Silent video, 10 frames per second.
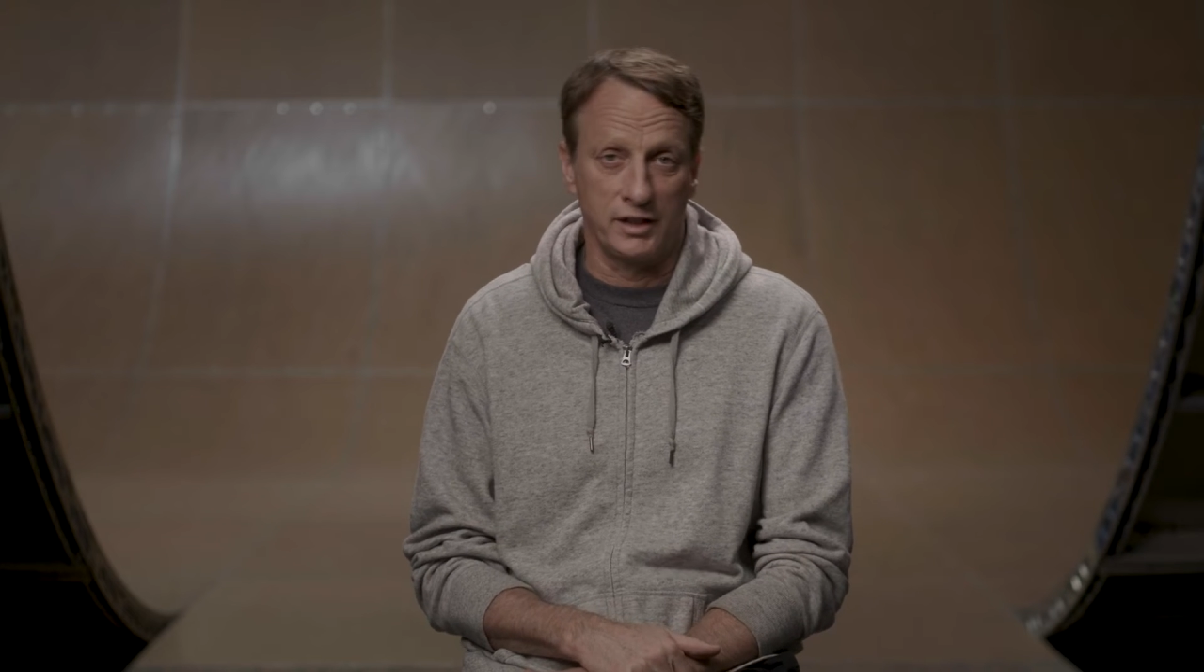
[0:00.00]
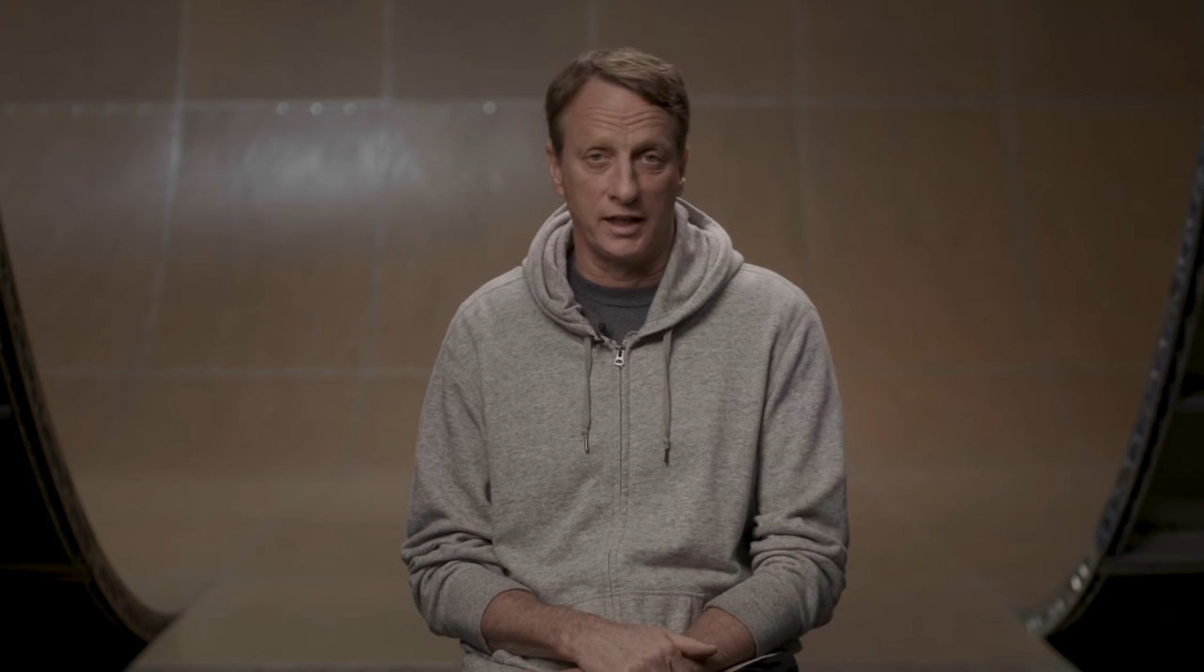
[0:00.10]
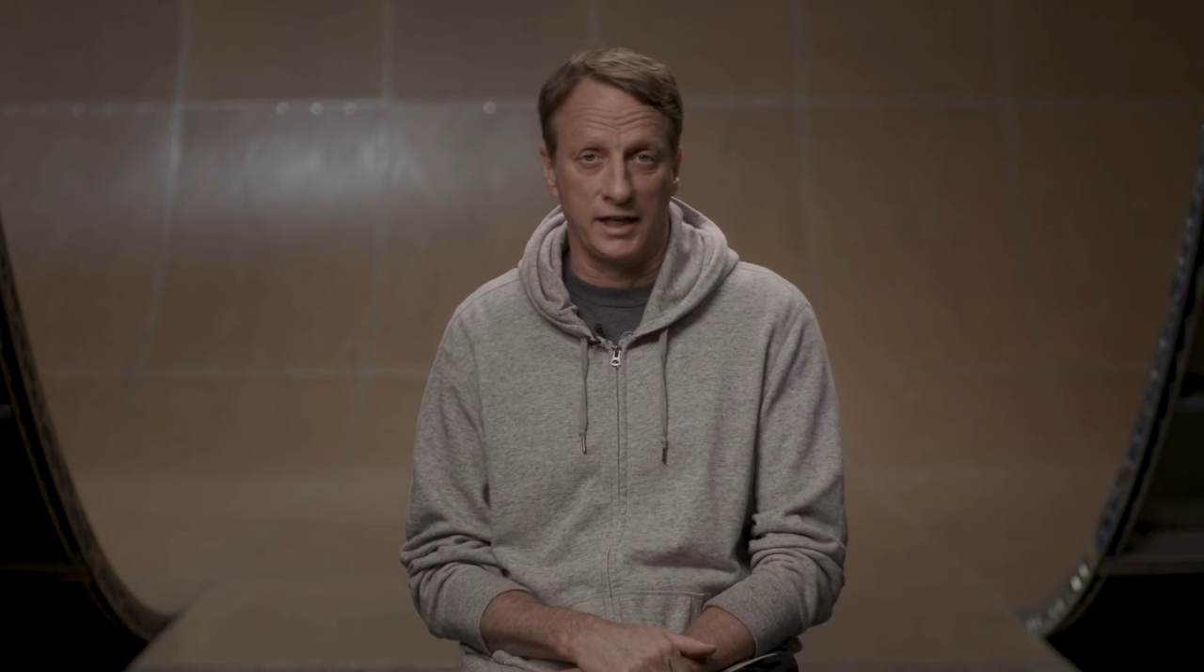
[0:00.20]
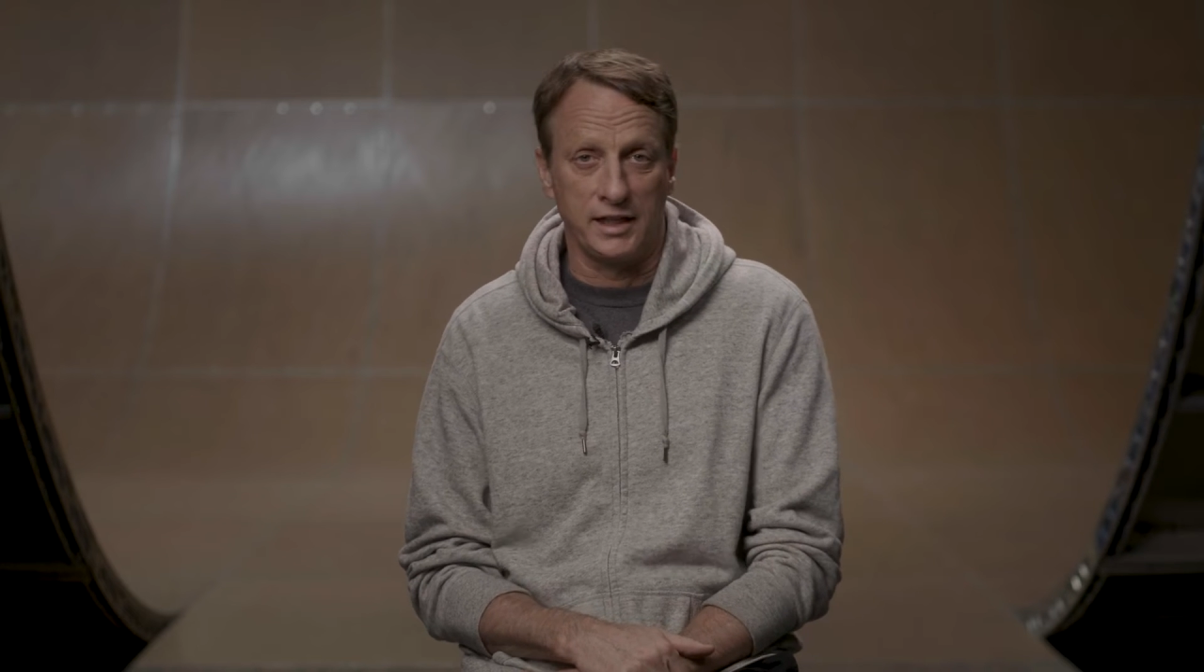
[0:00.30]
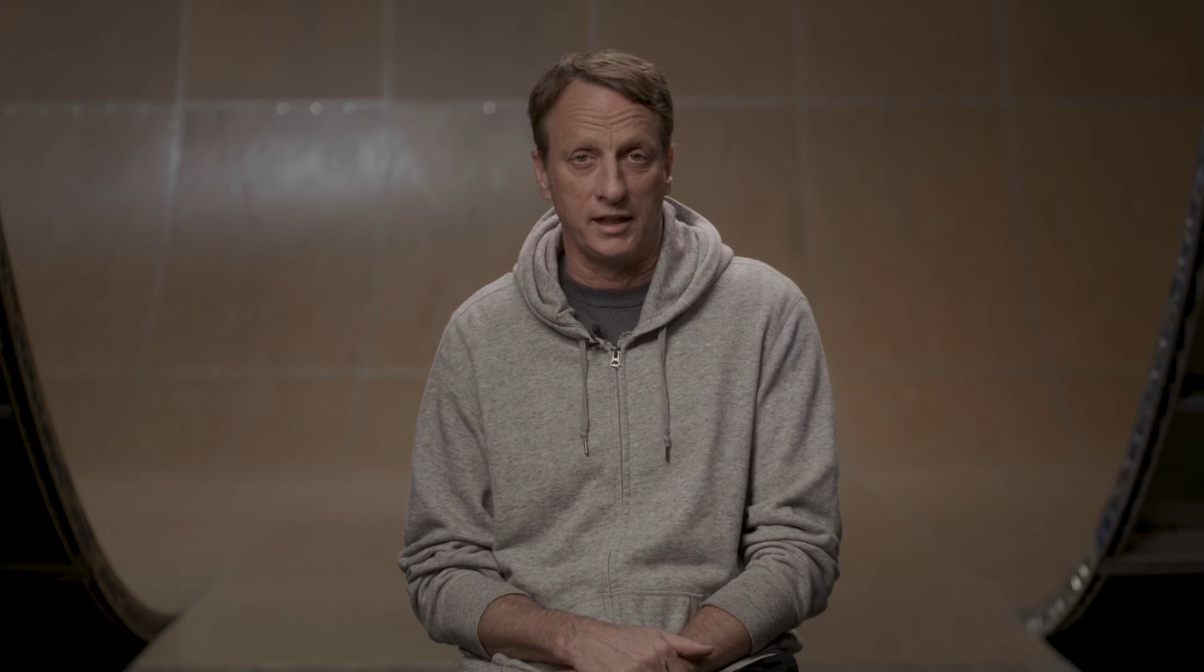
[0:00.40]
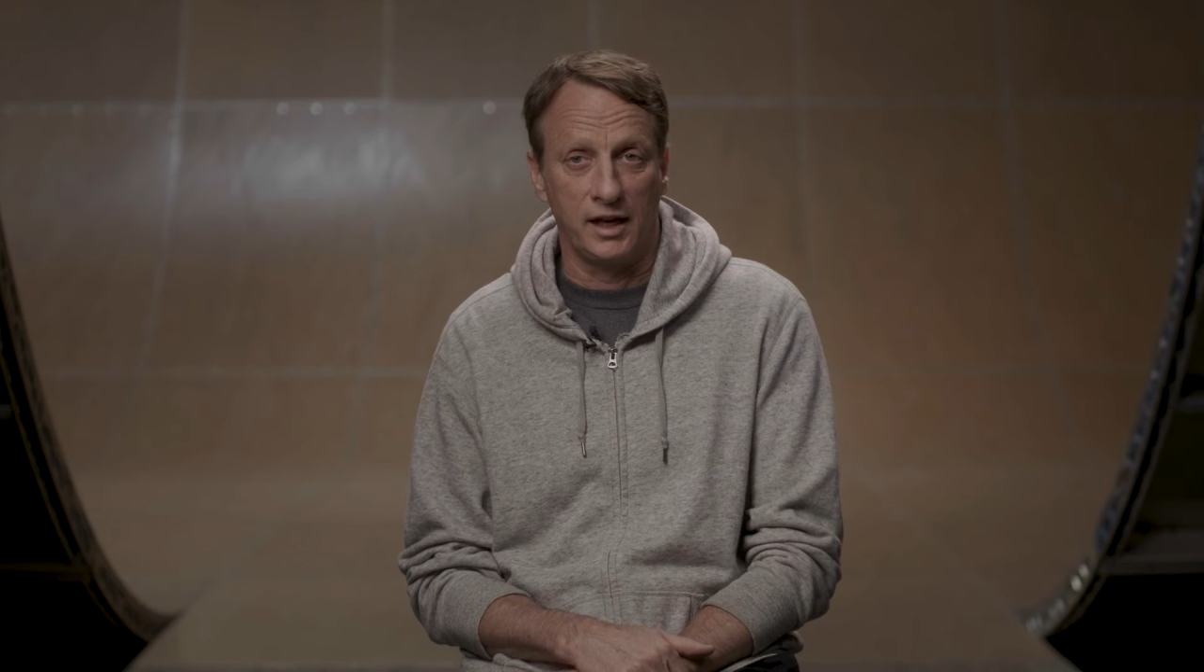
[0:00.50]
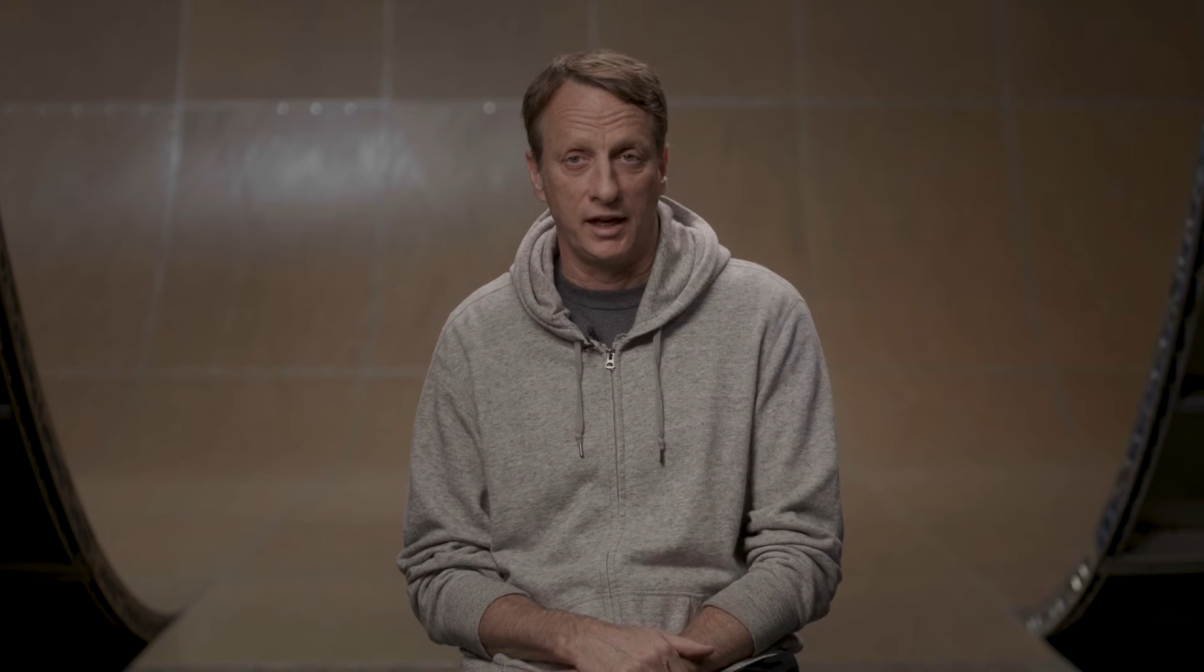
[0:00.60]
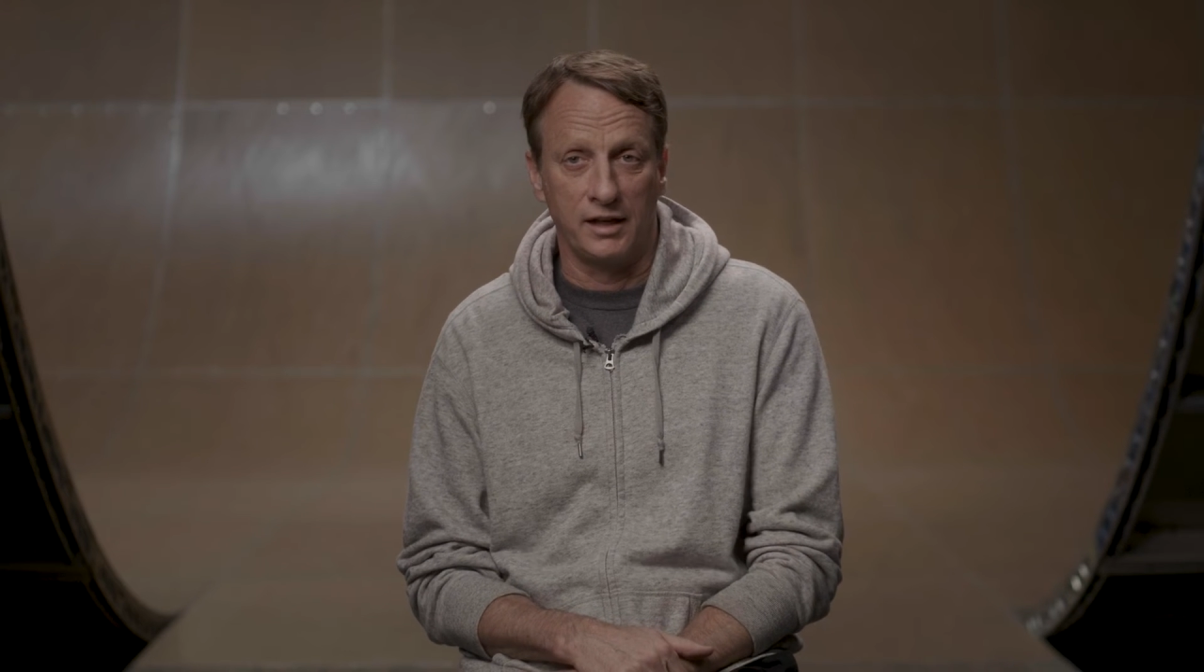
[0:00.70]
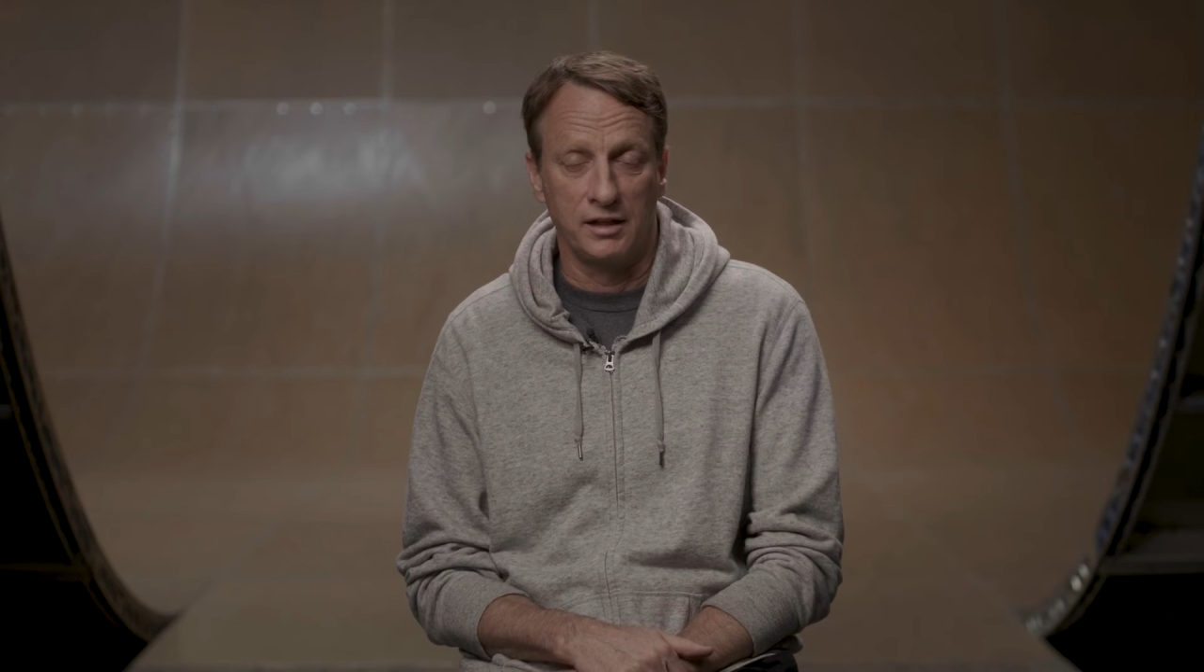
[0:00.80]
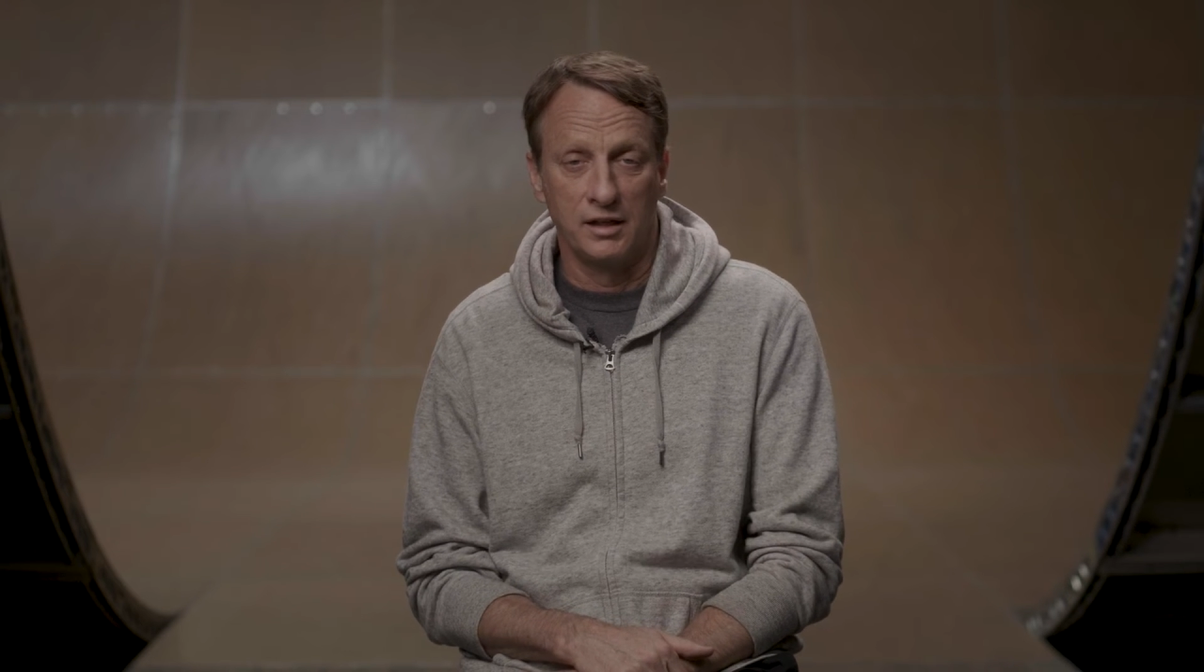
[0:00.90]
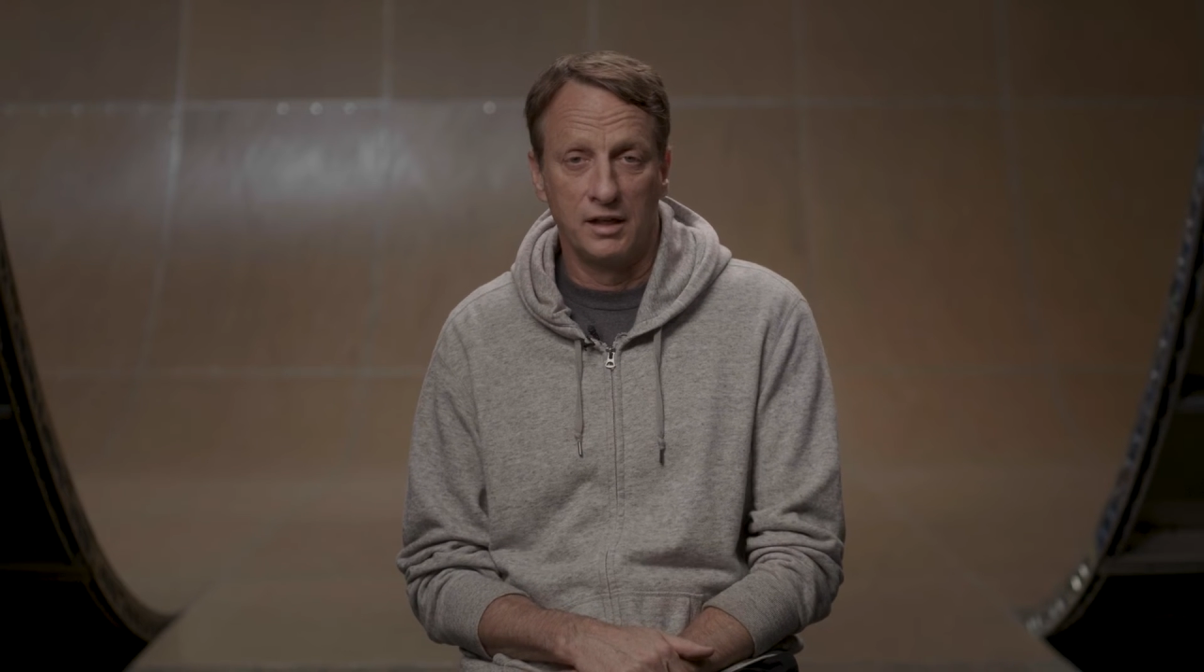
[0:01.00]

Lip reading: in 99,